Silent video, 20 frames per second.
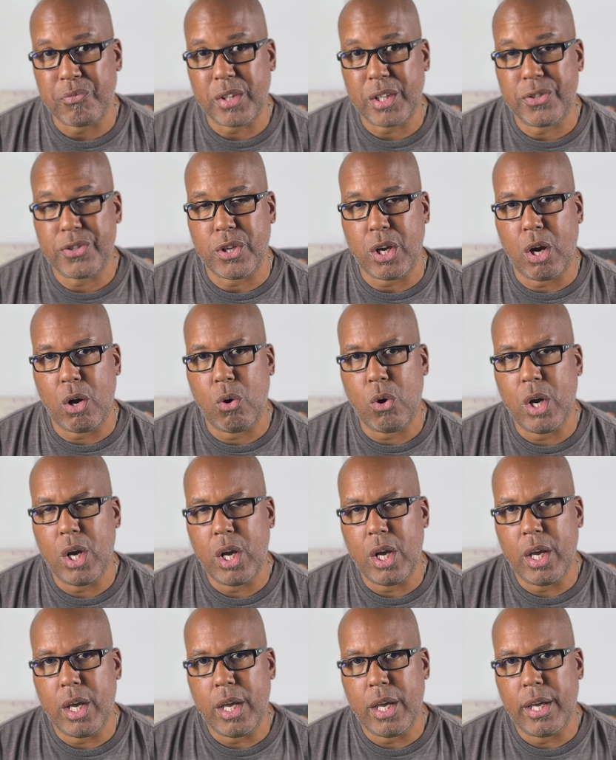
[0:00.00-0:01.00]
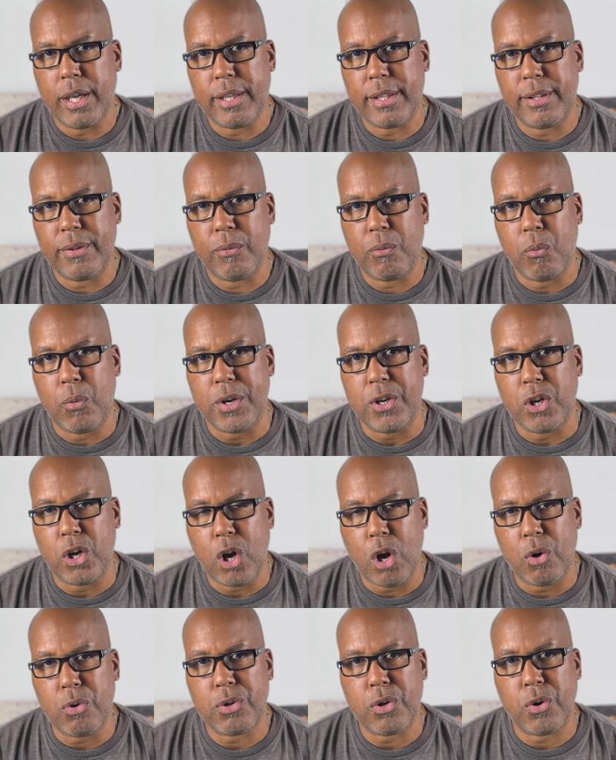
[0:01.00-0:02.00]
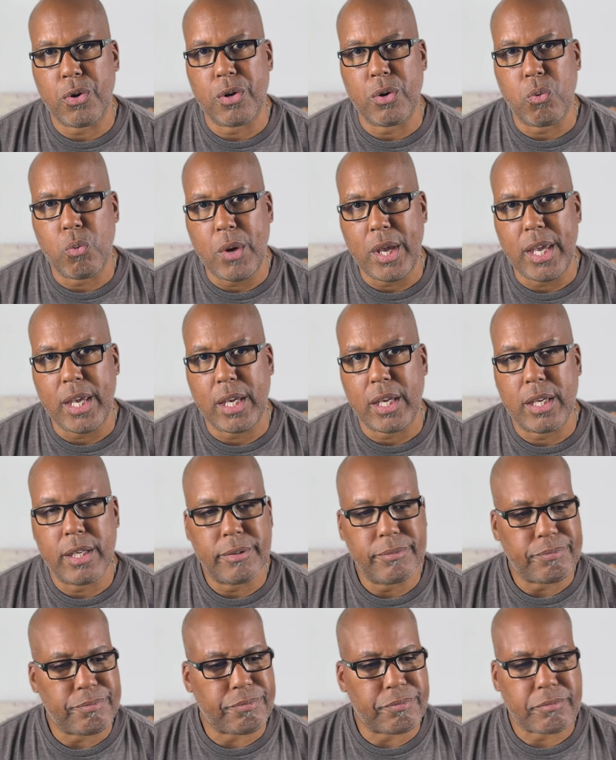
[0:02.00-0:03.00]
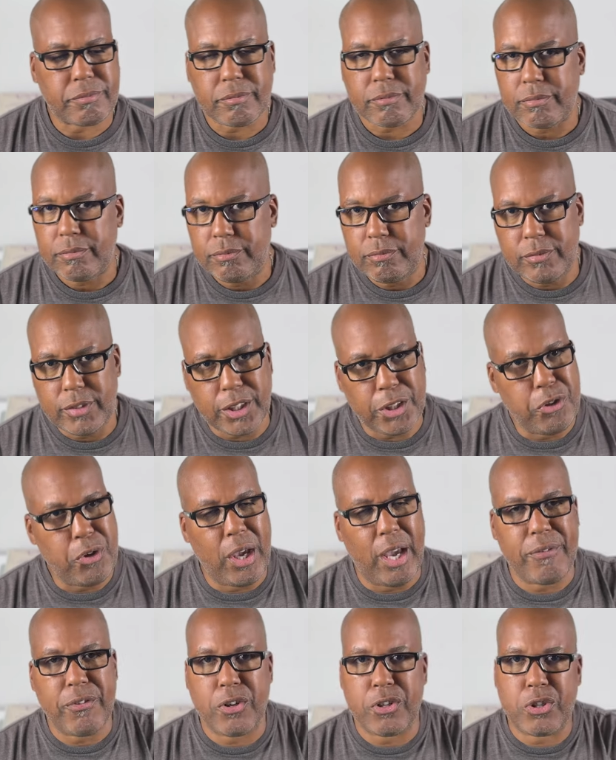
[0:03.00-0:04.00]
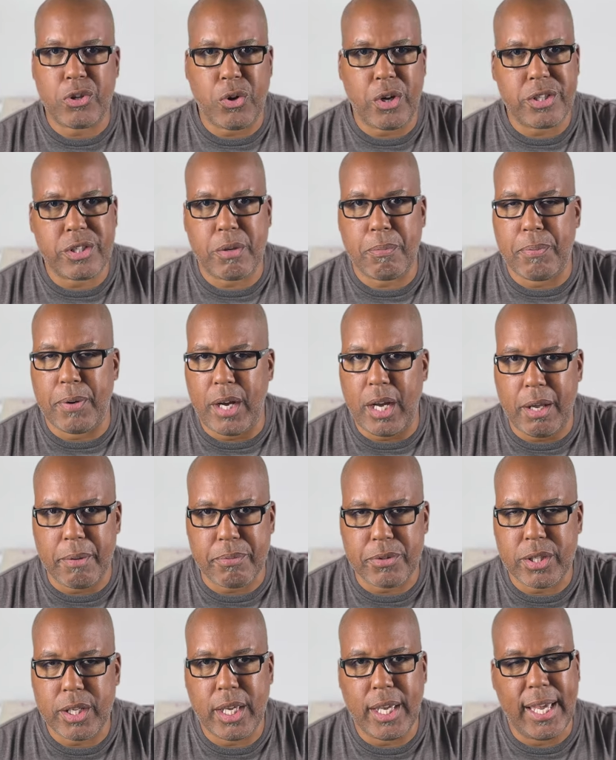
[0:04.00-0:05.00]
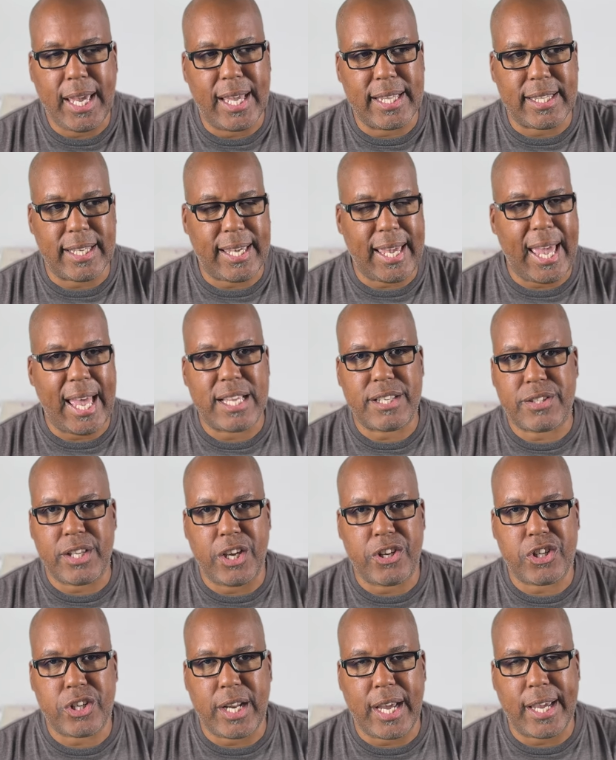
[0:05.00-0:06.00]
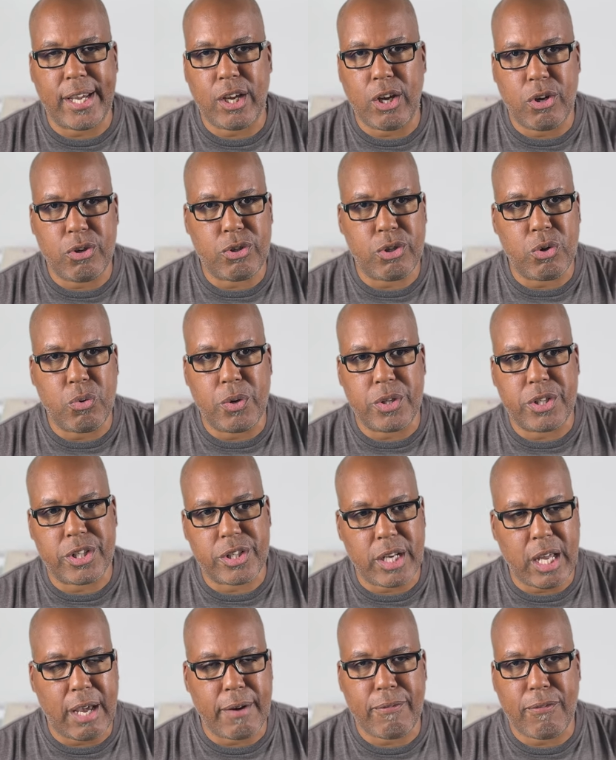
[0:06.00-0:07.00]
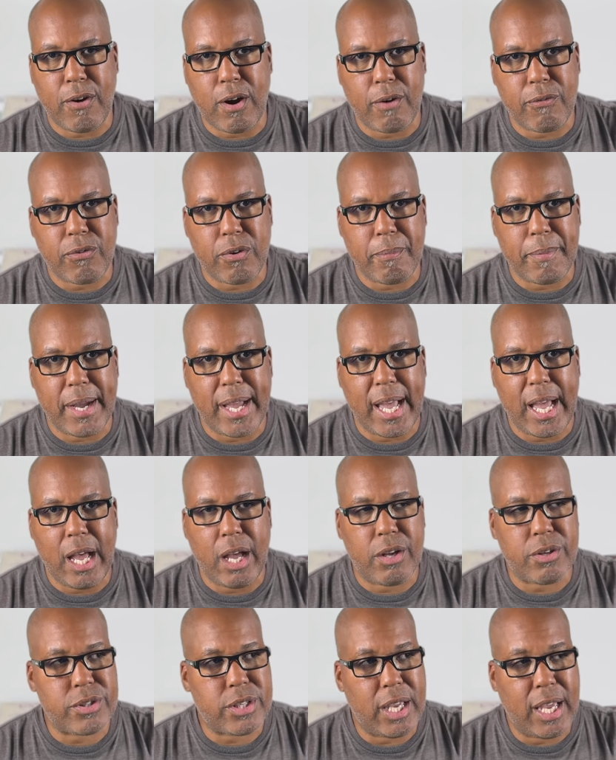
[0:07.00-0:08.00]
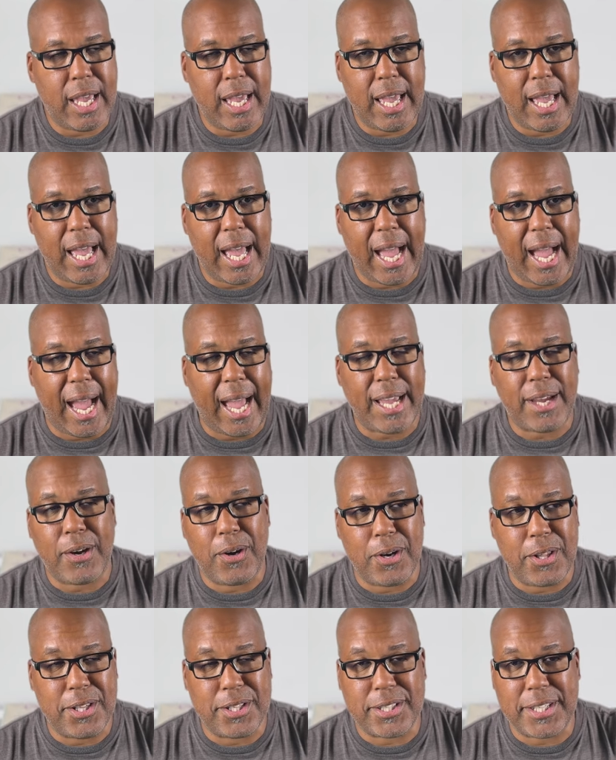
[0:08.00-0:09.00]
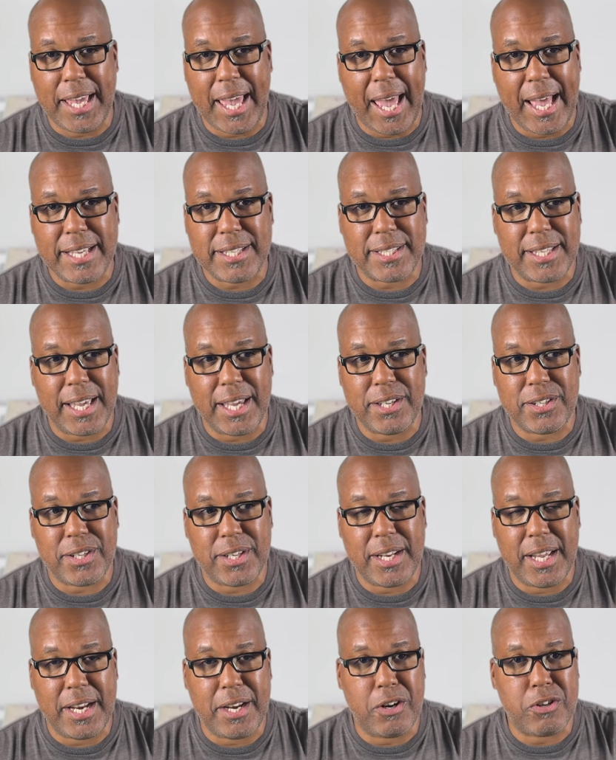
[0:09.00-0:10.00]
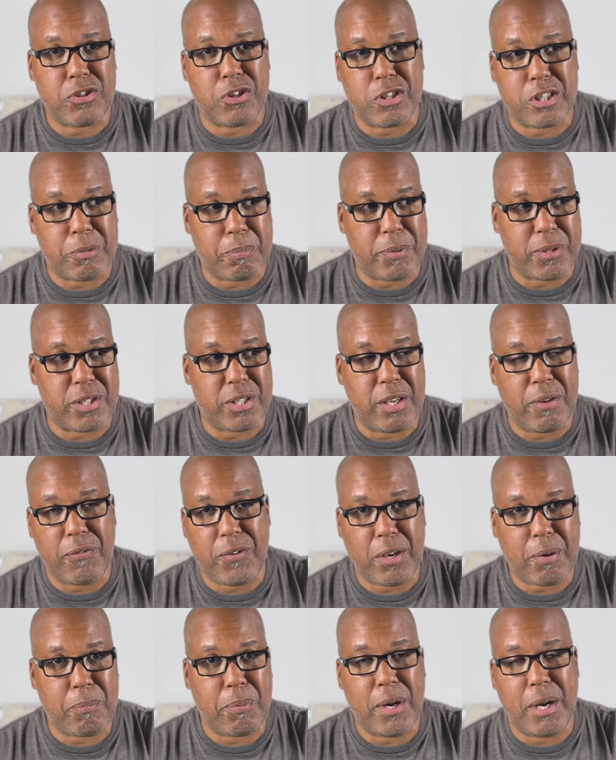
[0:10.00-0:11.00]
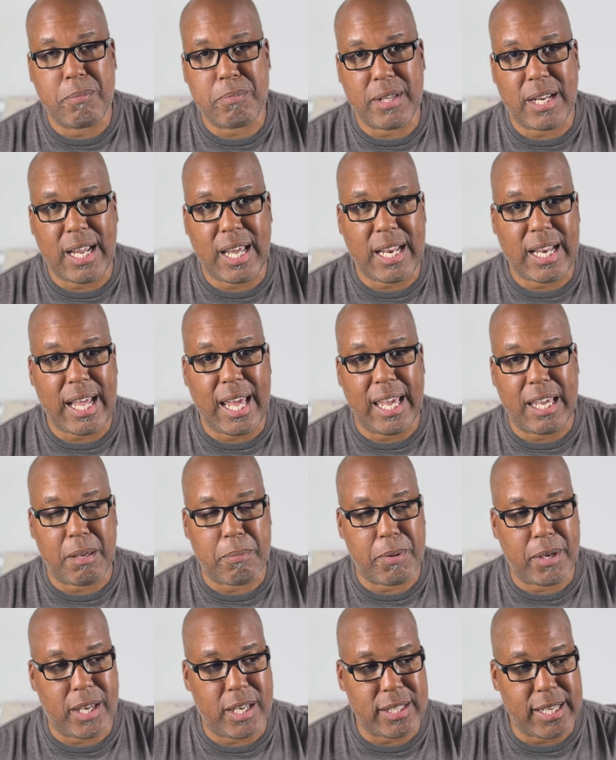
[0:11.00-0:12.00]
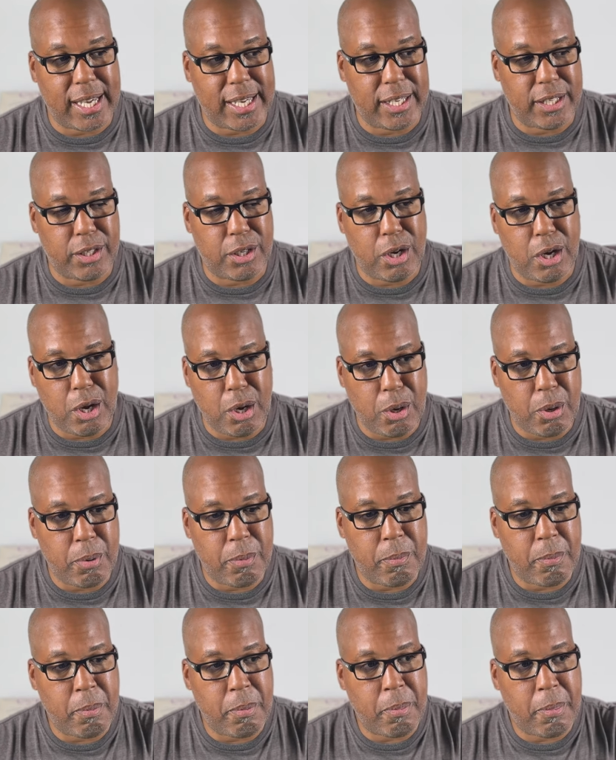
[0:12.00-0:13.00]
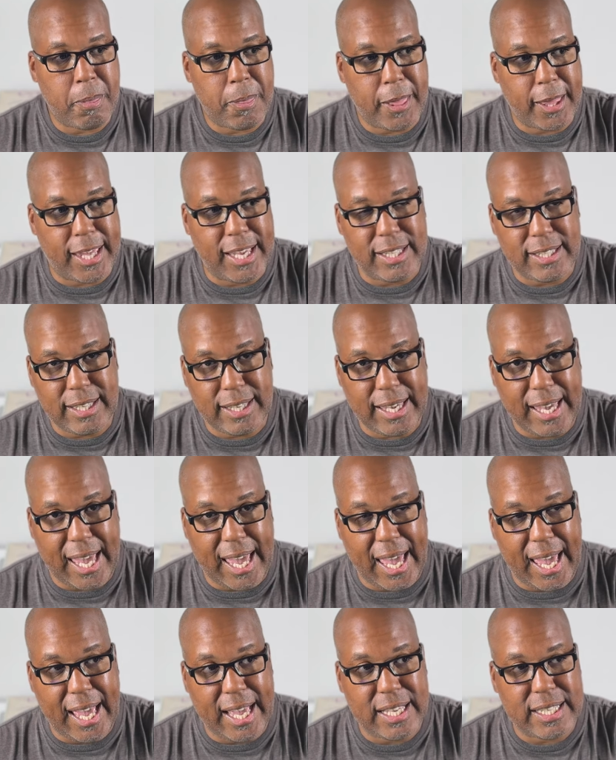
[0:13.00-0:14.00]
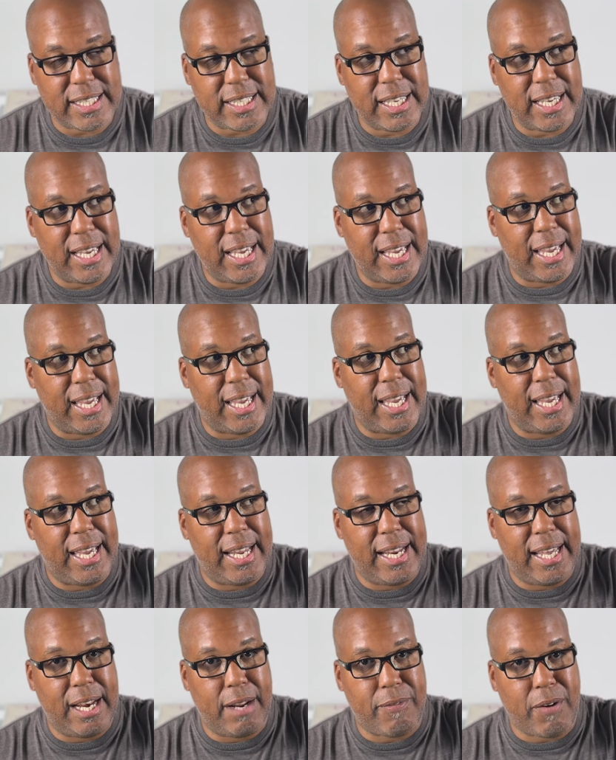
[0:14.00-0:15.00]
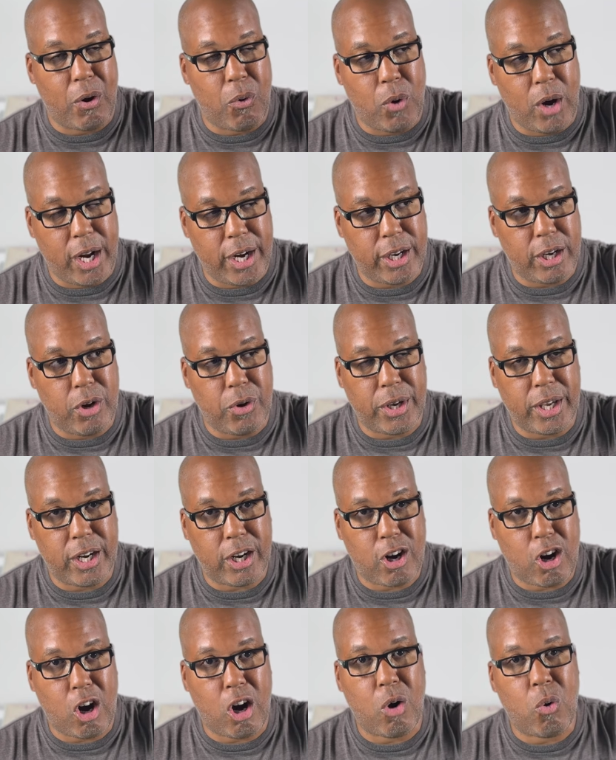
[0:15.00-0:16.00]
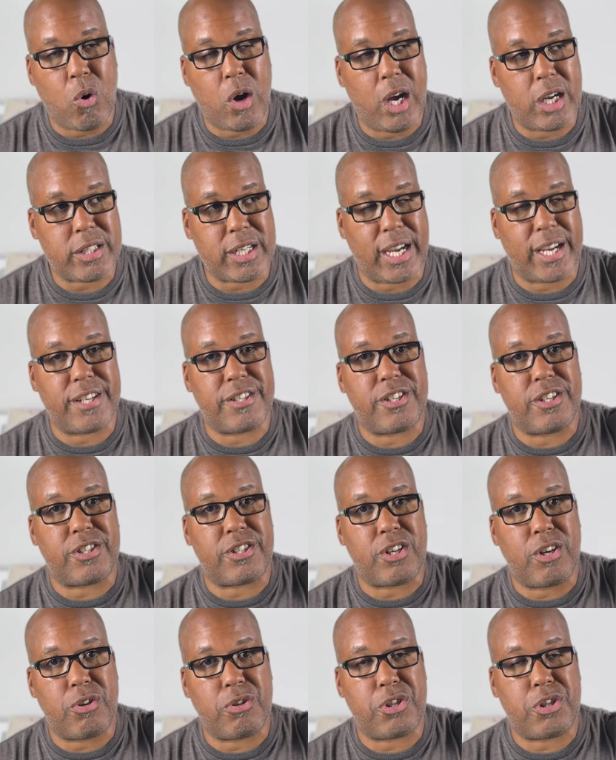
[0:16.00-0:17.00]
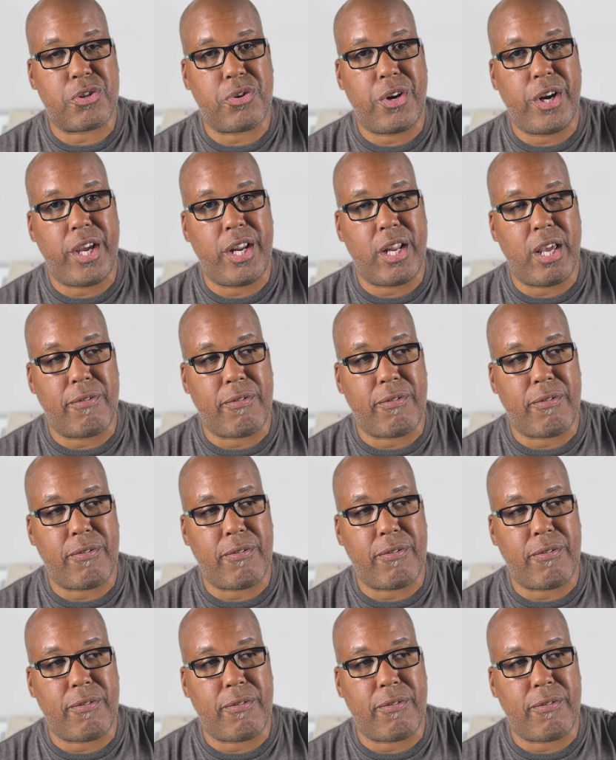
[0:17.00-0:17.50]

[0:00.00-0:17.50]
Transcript: So when you go during the week, you have your choice of pumps. At the gas station I go to, which is not far from my house, I go to this gas station, and there's a specific pump that I like, because I could go get the gas, and then if I want to go get a car wash, I could just go straight.